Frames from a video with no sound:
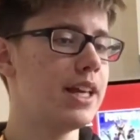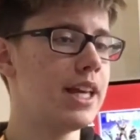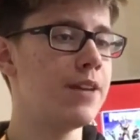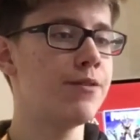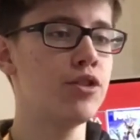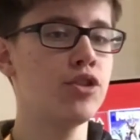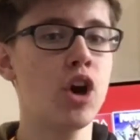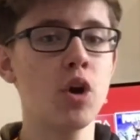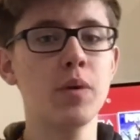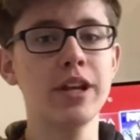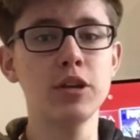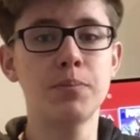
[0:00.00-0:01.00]
Even though
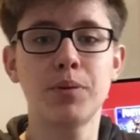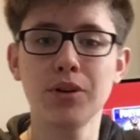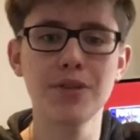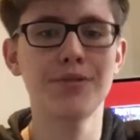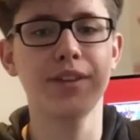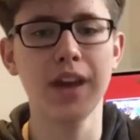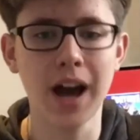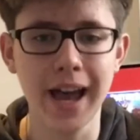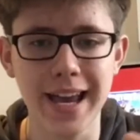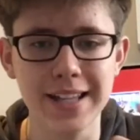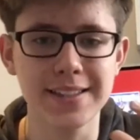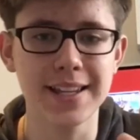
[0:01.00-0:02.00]
when you put the VR
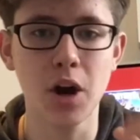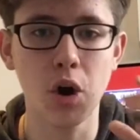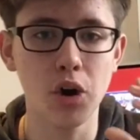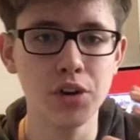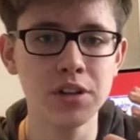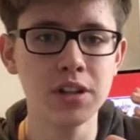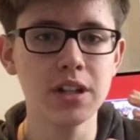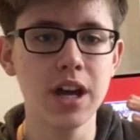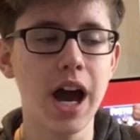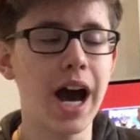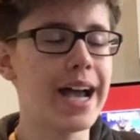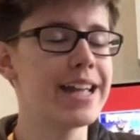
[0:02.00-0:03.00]
headset on,
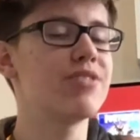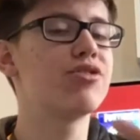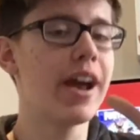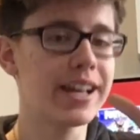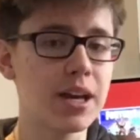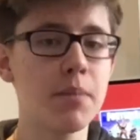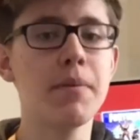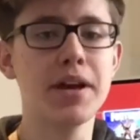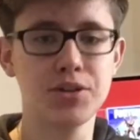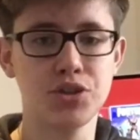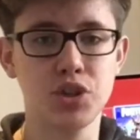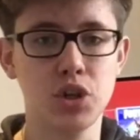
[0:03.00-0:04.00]
I
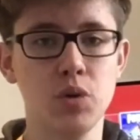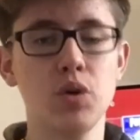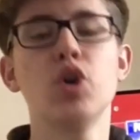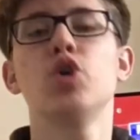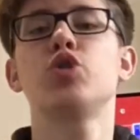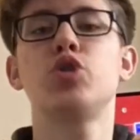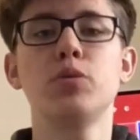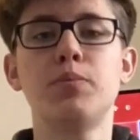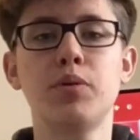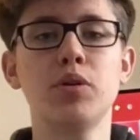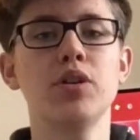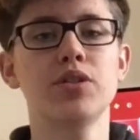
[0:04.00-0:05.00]
recommend you to
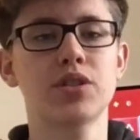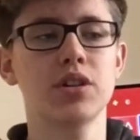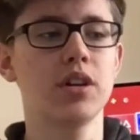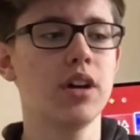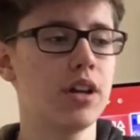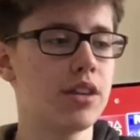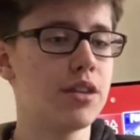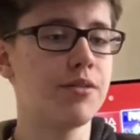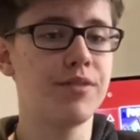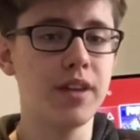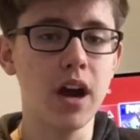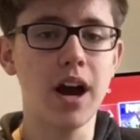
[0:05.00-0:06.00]
put the
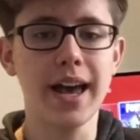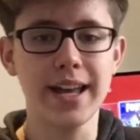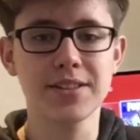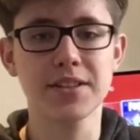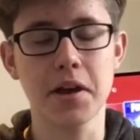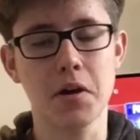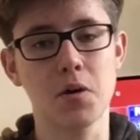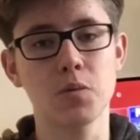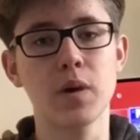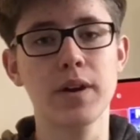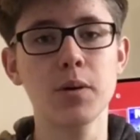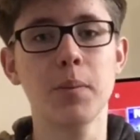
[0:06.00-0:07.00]
VR headset on
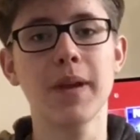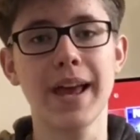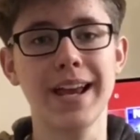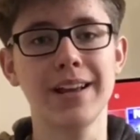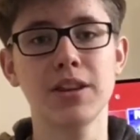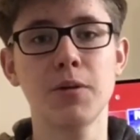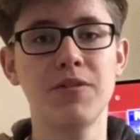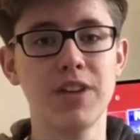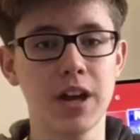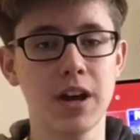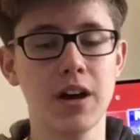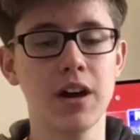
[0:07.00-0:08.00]
when you're playing the
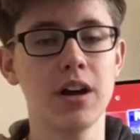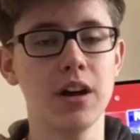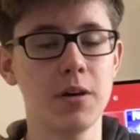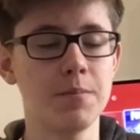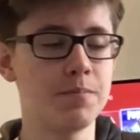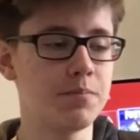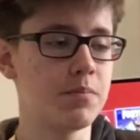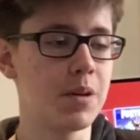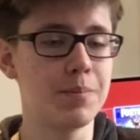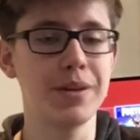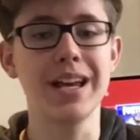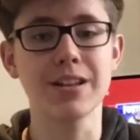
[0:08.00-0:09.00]

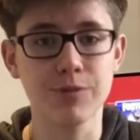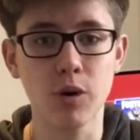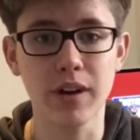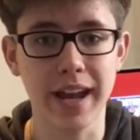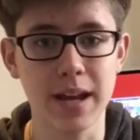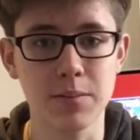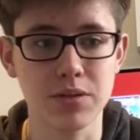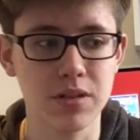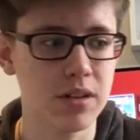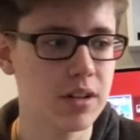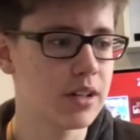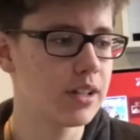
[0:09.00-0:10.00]
PS4 games,
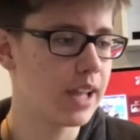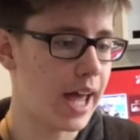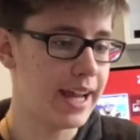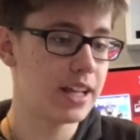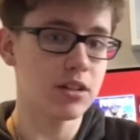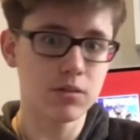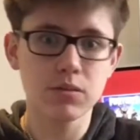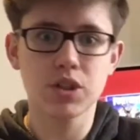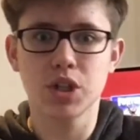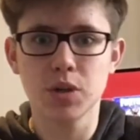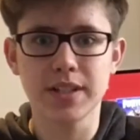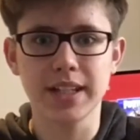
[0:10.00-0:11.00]
like
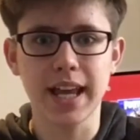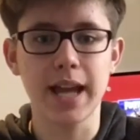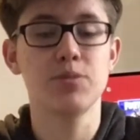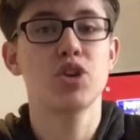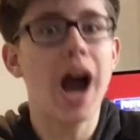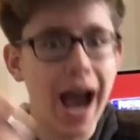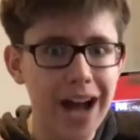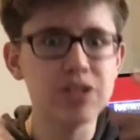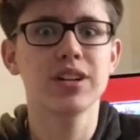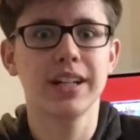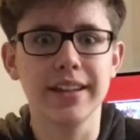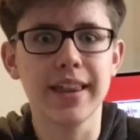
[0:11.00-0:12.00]
shooting games. You're
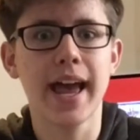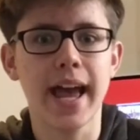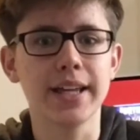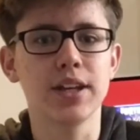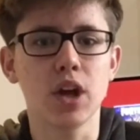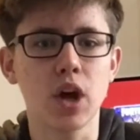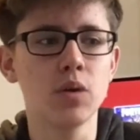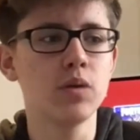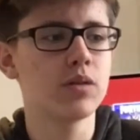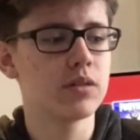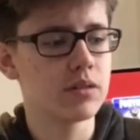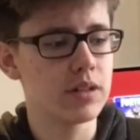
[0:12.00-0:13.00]
actually there, you know,
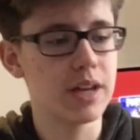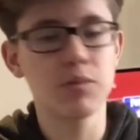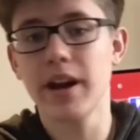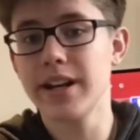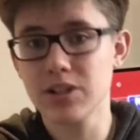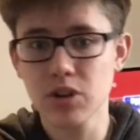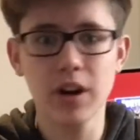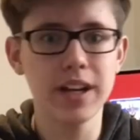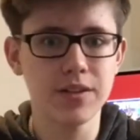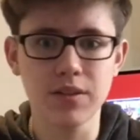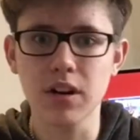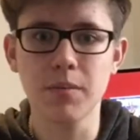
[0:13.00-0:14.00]
when it's not
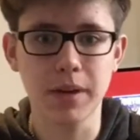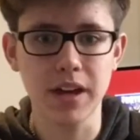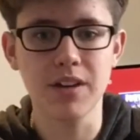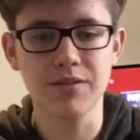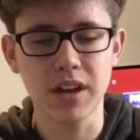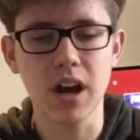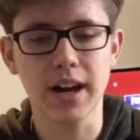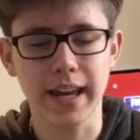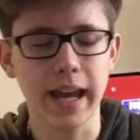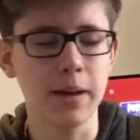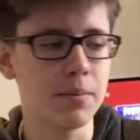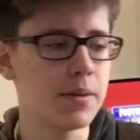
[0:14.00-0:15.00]
even a VR
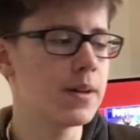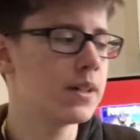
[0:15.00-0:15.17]
game.